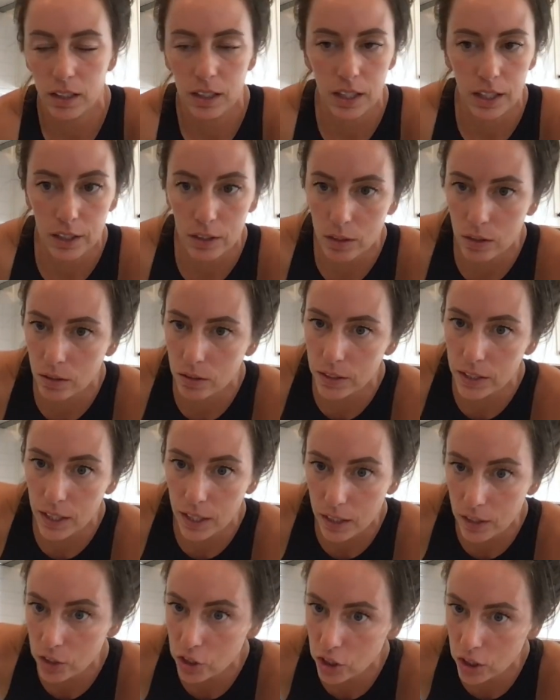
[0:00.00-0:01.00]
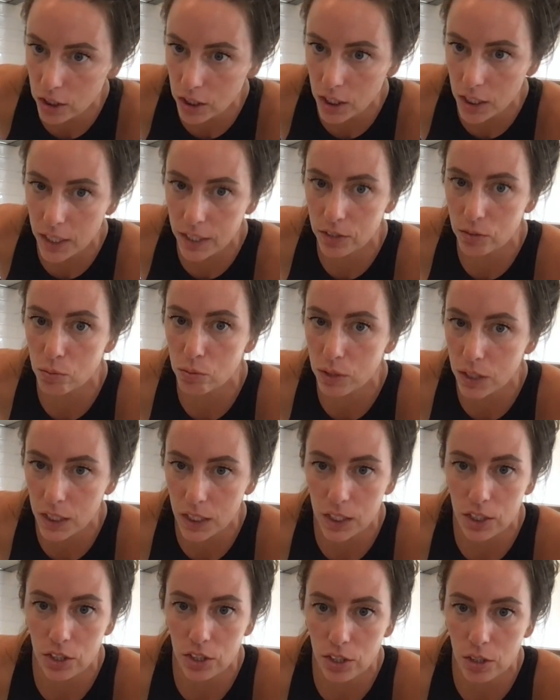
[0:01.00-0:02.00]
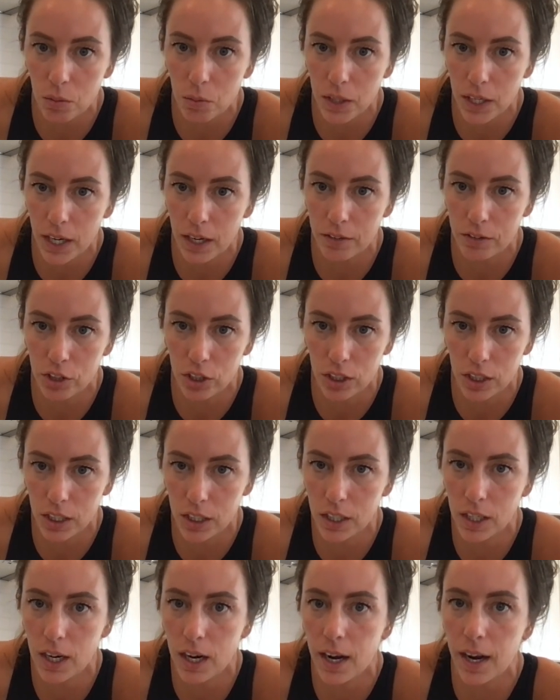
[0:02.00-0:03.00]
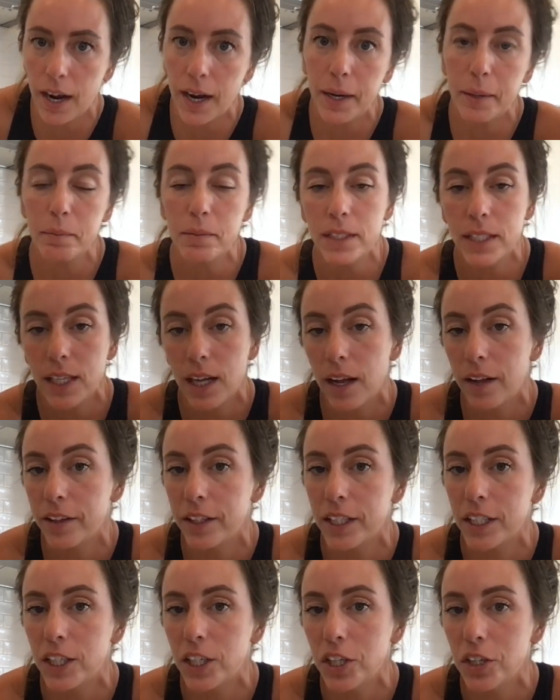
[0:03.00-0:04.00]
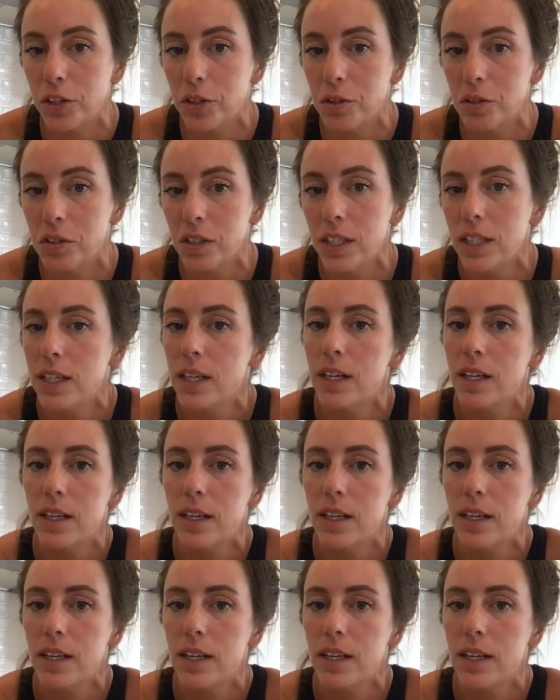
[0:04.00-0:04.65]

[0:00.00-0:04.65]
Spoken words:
I know it has sugar, I really just don't want to have sugar, I'm telling you